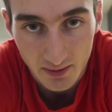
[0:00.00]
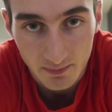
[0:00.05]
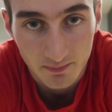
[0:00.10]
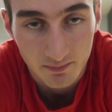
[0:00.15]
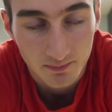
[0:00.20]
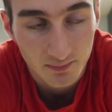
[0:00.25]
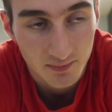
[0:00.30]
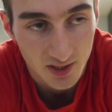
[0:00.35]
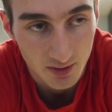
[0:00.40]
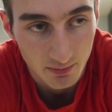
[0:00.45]

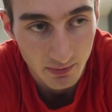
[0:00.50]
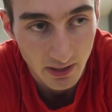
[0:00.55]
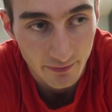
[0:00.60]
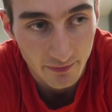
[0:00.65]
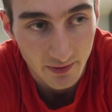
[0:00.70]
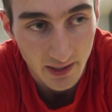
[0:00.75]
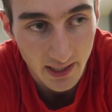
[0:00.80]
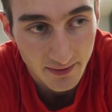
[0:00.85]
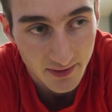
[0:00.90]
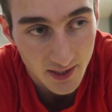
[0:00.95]
So you may
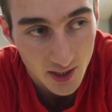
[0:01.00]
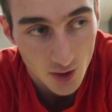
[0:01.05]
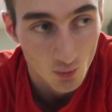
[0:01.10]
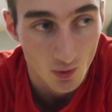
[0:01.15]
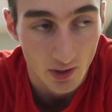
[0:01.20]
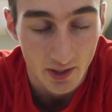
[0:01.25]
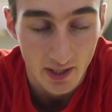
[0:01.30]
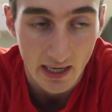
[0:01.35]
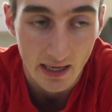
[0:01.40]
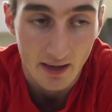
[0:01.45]
find that you
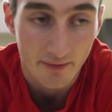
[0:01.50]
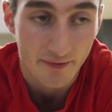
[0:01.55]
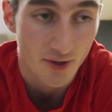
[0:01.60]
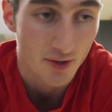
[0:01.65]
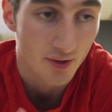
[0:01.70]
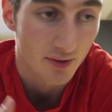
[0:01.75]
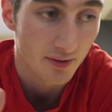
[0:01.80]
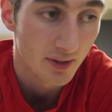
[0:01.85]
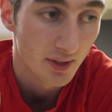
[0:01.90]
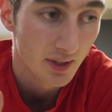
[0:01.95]
wanna have
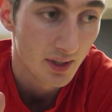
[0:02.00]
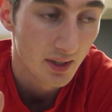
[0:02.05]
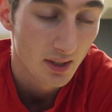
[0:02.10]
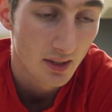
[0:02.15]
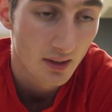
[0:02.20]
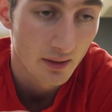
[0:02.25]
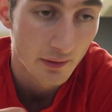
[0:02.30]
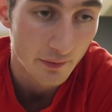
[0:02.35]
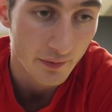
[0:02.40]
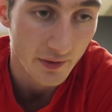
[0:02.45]
your
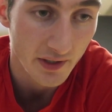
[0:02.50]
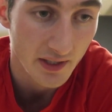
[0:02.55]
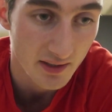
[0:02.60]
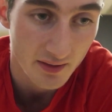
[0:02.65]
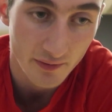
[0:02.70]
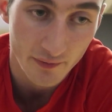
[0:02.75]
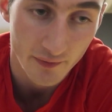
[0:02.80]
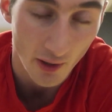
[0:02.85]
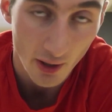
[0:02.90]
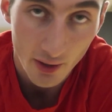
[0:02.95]

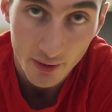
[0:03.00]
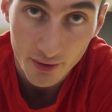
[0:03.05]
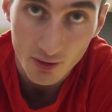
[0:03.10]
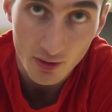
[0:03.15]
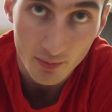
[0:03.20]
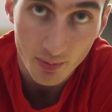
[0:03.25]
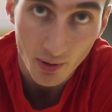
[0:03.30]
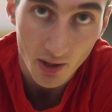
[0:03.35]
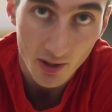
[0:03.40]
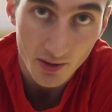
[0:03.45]
feet
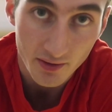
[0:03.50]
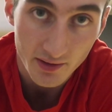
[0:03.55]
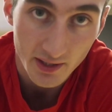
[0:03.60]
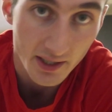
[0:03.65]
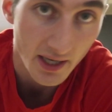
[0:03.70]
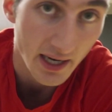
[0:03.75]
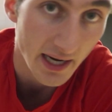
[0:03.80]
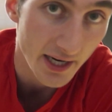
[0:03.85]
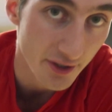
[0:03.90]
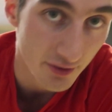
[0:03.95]
farther apart
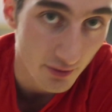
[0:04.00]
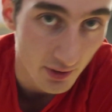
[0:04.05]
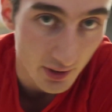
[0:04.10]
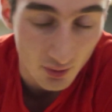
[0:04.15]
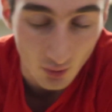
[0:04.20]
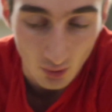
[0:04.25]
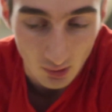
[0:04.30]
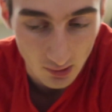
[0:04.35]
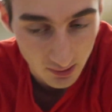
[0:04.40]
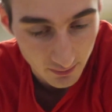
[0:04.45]
than I do
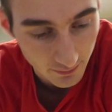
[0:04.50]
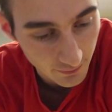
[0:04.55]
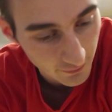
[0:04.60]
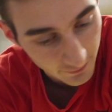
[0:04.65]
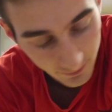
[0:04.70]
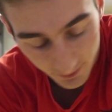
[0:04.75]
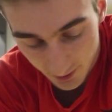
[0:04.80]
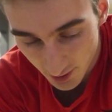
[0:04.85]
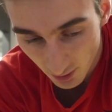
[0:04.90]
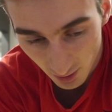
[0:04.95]
it, or
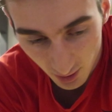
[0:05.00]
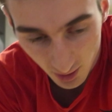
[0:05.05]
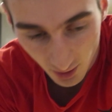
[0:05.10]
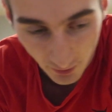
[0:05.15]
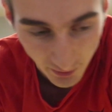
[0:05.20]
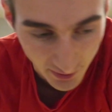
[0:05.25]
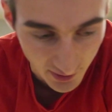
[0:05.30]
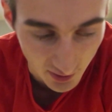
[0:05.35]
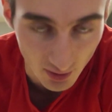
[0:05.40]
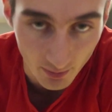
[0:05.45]
you know,
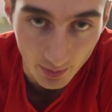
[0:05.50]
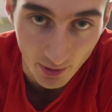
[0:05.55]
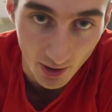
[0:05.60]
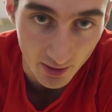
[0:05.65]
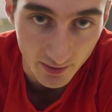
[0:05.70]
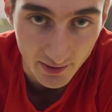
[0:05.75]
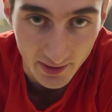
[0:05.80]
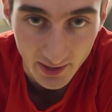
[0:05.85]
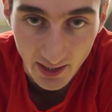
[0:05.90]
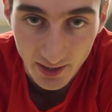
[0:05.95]
closer
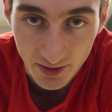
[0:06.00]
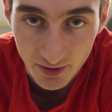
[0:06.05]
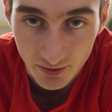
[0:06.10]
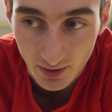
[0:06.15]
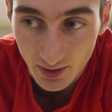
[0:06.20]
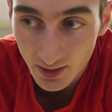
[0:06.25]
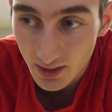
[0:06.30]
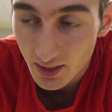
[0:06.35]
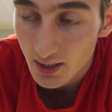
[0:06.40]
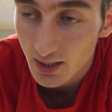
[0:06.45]
apart than I
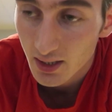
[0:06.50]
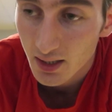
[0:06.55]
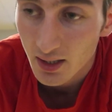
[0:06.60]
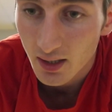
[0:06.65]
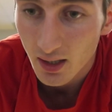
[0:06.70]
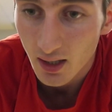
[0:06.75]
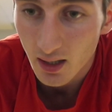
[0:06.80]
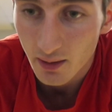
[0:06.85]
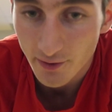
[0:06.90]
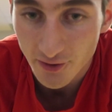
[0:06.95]
do it.
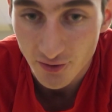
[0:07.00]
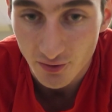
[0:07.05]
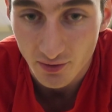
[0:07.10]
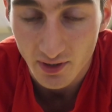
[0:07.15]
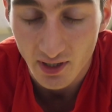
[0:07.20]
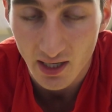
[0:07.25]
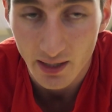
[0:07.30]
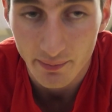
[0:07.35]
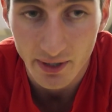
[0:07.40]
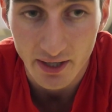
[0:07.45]
It's
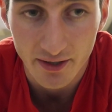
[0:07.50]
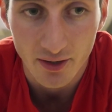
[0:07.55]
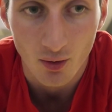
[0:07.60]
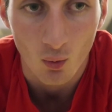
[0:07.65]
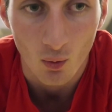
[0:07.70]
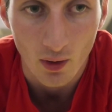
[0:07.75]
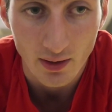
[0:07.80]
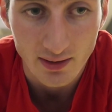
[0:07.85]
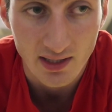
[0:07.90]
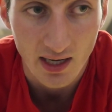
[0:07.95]
really gonna come down to
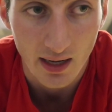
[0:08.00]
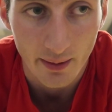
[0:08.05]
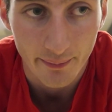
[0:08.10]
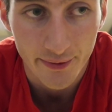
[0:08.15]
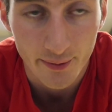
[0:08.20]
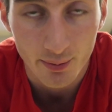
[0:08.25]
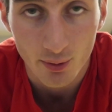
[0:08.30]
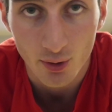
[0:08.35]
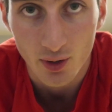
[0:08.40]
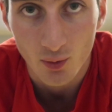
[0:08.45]
what's
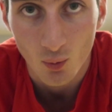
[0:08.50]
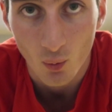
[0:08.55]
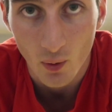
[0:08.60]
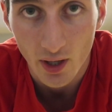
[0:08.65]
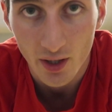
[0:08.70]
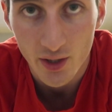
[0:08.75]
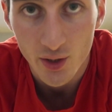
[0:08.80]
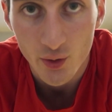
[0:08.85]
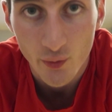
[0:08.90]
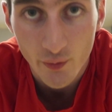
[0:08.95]
comfortable and
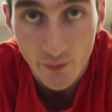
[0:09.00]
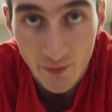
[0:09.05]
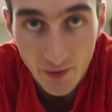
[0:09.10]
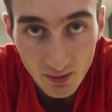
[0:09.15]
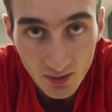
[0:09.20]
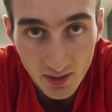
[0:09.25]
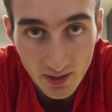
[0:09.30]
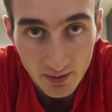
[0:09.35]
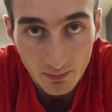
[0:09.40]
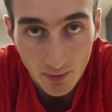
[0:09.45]
where you
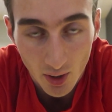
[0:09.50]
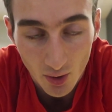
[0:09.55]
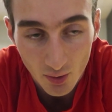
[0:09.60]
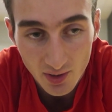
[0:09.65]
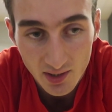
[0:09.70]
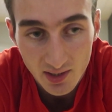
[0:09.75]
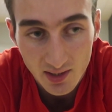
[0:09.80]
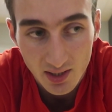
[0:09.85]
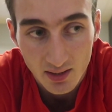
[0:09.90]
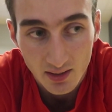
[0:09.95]
feel it
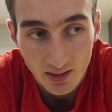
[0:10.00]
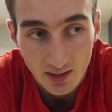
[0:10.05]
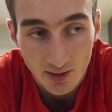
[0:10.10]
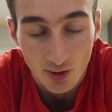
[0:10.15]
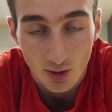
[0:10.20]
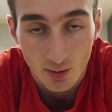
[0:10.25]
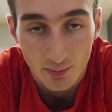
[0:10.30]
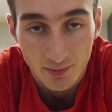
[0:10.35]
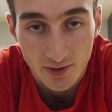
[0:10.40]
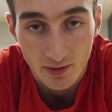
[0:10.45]
most in
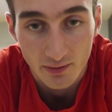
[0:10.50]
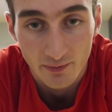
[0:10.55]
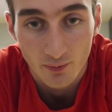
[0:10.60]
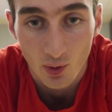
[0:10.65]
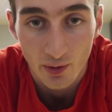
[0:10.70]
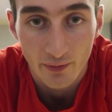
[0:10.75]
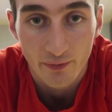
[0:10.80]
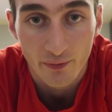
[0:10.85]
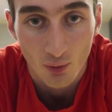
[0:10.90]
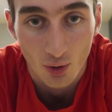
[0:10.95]
terms
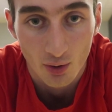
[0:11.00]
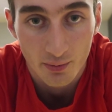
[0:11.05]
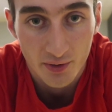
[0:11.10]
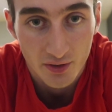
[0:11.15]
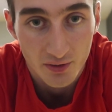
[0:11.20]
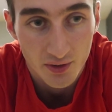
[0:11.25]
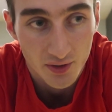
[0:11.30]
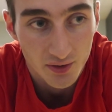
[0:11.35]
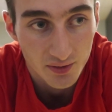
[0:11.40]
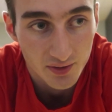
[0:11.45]
of what form
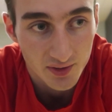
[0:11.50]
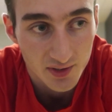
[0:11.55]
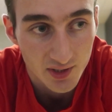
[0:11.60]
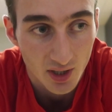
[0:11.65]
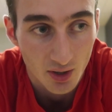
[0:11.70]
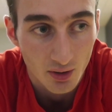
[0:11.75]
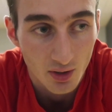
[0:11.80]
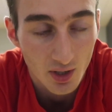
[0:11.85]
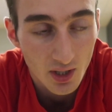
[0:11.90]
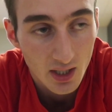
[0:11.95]
you use.
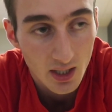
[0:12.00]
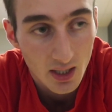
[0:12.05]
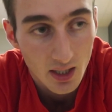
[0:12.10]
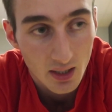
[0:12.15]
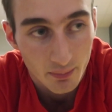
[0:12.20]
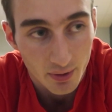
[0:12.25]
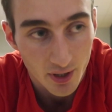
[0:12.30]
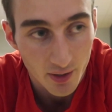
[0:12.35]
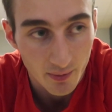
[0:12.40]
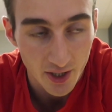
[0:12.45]
So
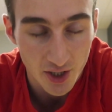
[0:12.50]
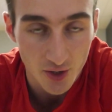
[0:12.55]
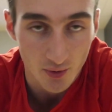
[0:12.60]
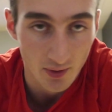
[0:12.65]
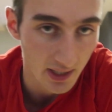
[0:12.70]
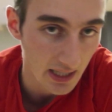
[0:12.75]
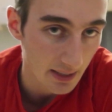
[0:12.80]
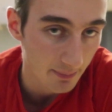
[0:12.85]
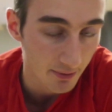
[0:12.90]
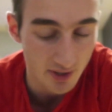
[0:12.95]
pretty much you
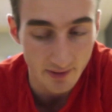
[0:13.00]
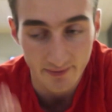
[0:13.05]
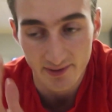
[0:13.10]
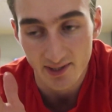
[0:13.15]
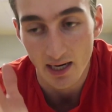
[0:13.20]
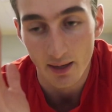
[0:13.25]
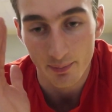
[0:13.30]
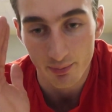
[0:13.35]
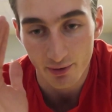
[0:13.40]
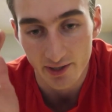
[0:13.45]
wanna keep yourself
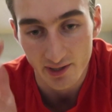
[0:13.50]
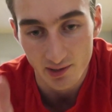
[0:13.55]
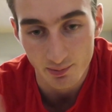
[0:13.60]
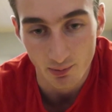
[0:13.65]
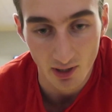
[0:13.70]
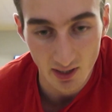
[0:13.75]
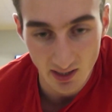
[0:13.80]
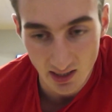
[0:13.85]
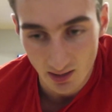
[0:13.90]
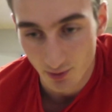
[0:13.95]
as upright as
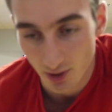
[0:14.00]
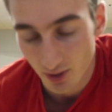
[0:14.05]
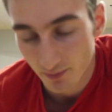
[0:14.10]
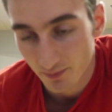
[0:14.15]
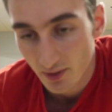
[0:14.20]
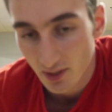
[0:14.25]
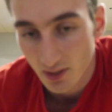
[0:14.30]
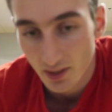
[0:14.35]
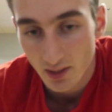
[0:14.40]
possible.